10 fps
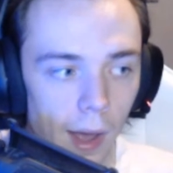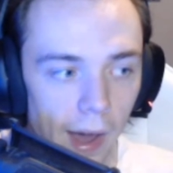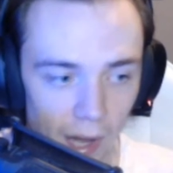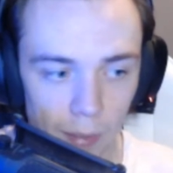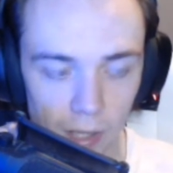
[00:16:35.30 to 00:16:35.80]

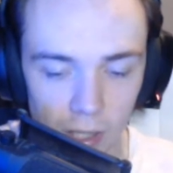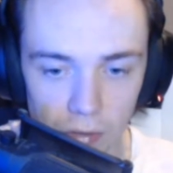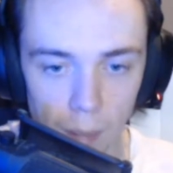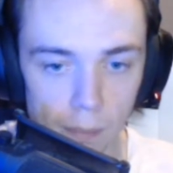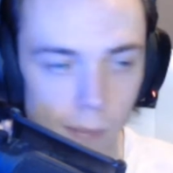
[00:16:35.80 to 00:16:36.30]
And I believe
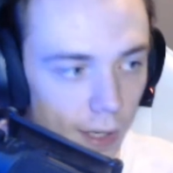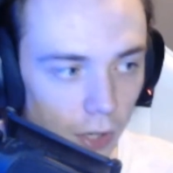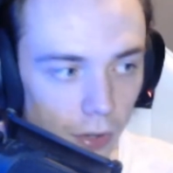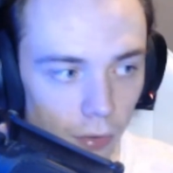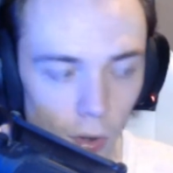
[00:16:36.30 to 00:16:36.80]
that a
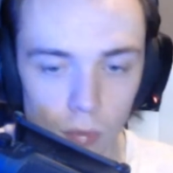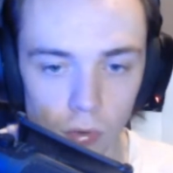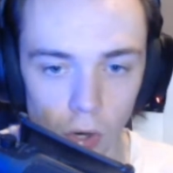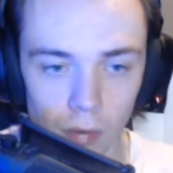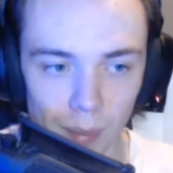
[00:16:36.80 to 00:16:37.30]
middle-of-the-road
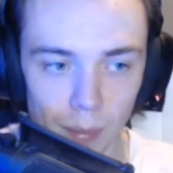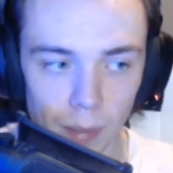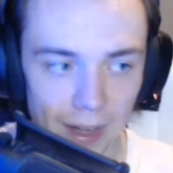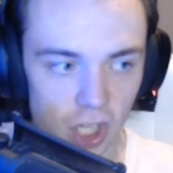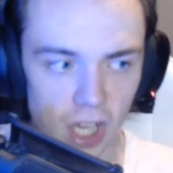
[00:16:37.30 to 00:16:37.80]
Royal Rumble
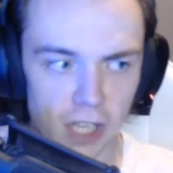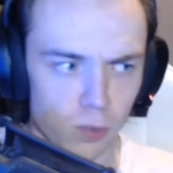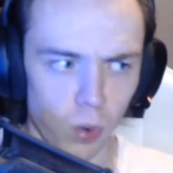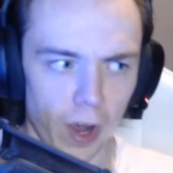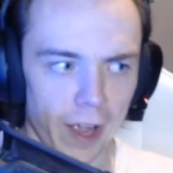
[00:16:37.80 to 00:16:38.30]
match is
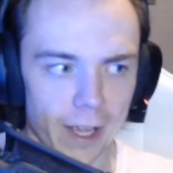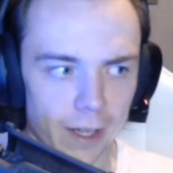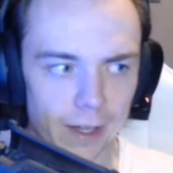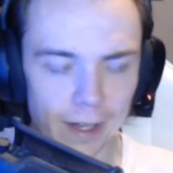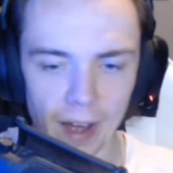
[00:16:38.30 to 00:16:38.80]

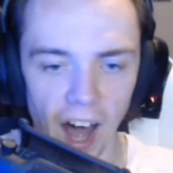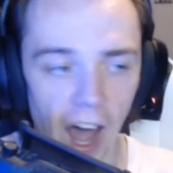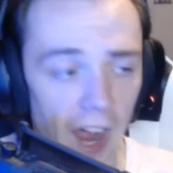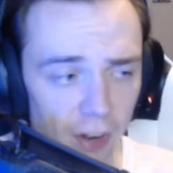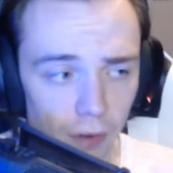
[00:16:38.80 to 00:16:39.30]
way
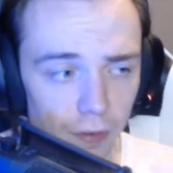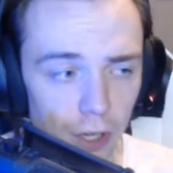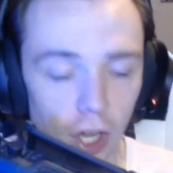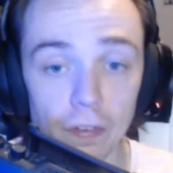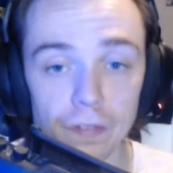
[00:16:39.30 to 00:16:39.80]
higher
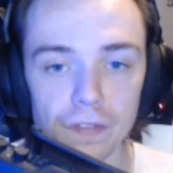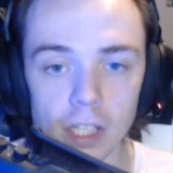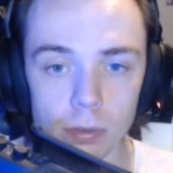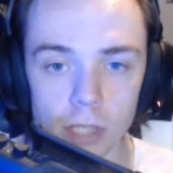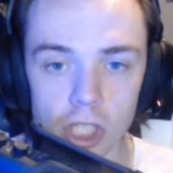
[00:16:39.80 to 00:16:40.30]
of a
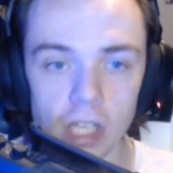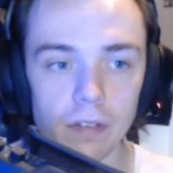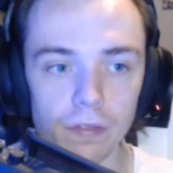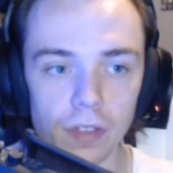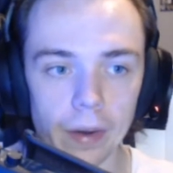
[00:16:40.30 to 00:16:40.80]
feat to
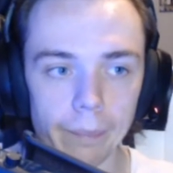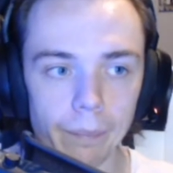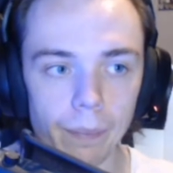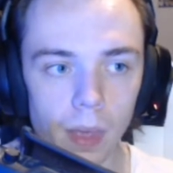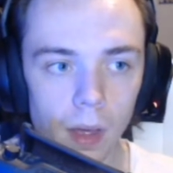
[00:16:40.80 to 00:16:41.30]
achieve than a
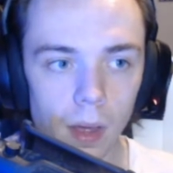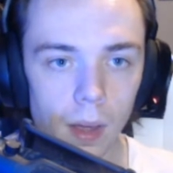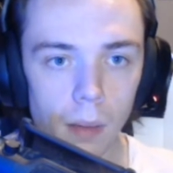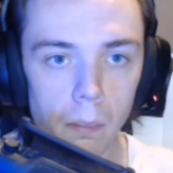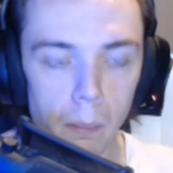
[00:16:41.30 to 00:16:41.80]

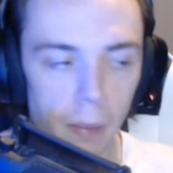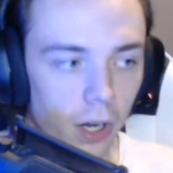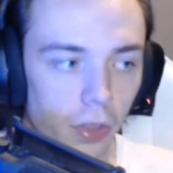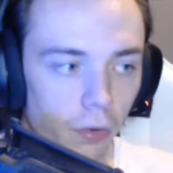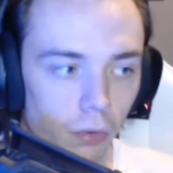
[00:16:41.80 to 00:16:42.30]

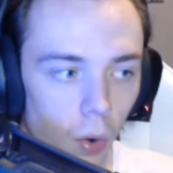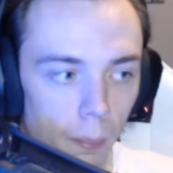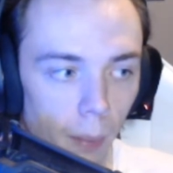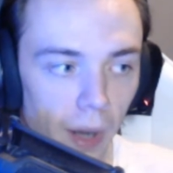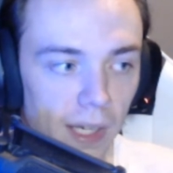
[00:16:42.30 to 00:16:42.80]
middle-of-the-road
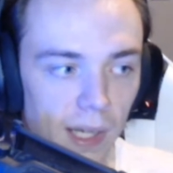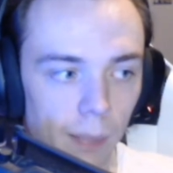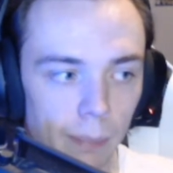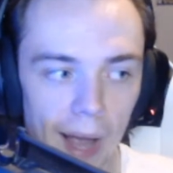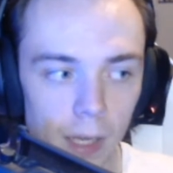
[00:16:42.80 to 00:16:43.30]
Money in
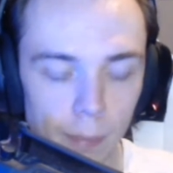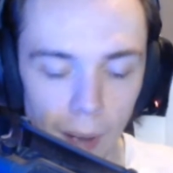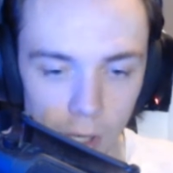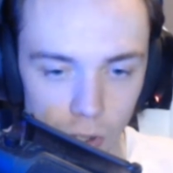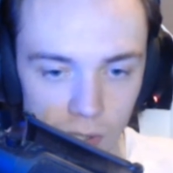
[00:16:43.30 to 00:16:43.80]
the Bank
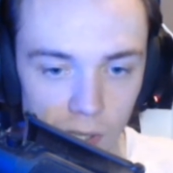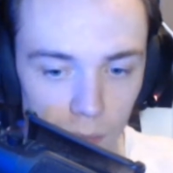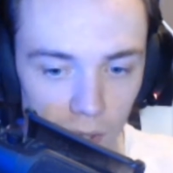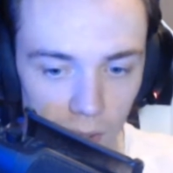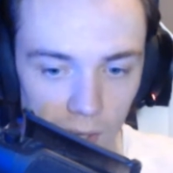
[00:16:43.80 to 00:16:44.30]
match or
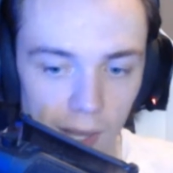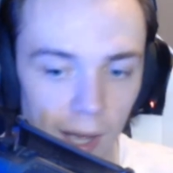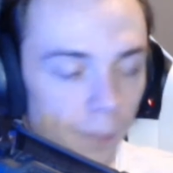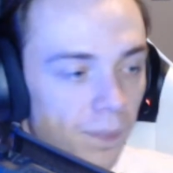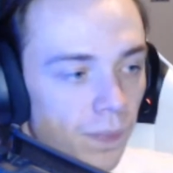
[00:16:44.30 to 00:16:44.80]
something like
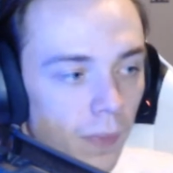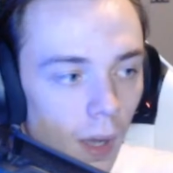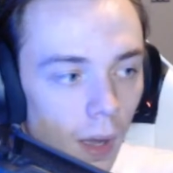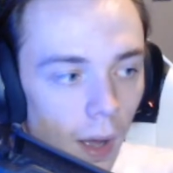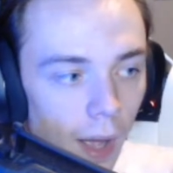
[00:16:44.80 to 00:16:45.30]
that.
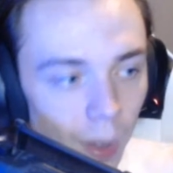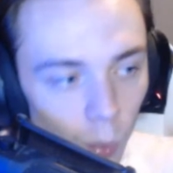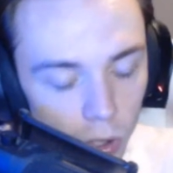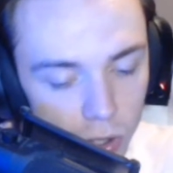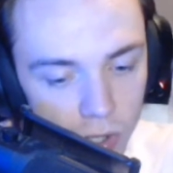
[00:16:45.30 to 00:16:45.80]

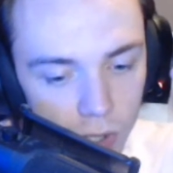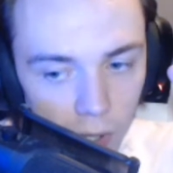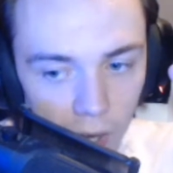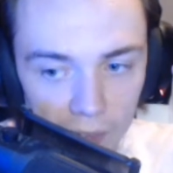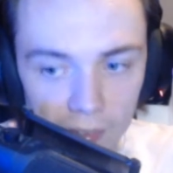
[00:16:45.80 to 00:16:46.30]

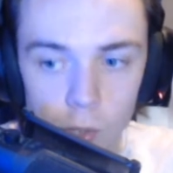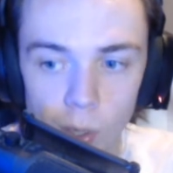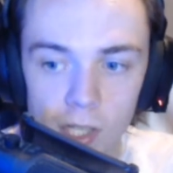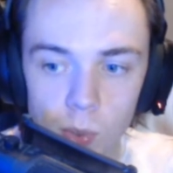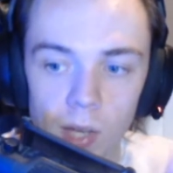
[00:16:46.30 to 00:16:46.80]
I think
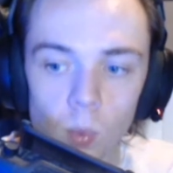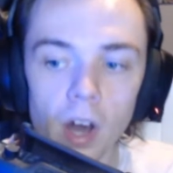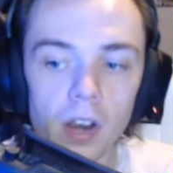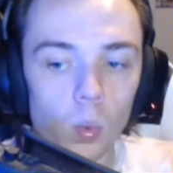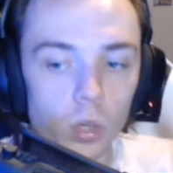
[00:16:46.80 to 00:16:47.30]

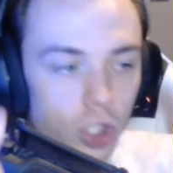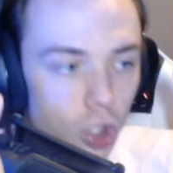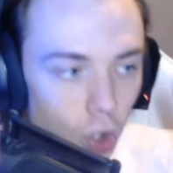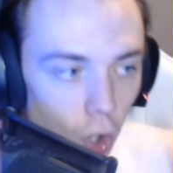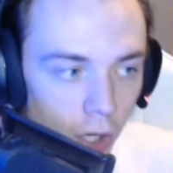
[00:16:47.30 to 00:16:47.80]
2021 was
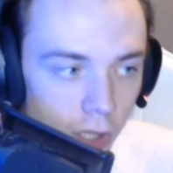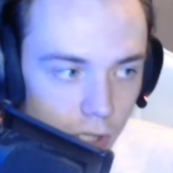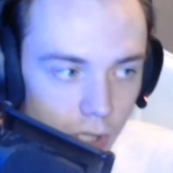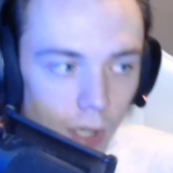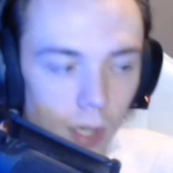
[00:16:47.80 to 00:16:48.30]

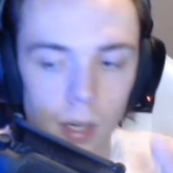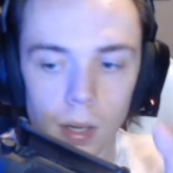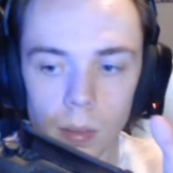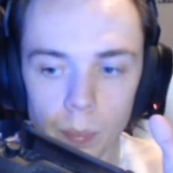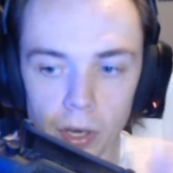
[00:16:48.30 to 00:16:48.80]
good,
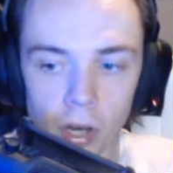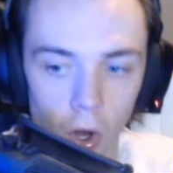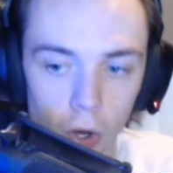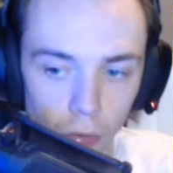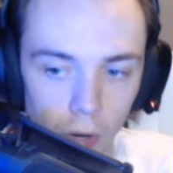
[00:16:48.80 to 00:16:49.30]
but
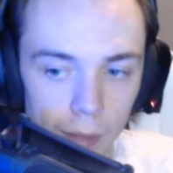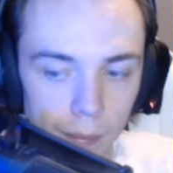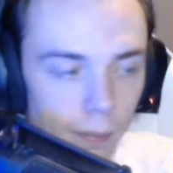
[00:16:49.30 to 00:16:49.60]
not great.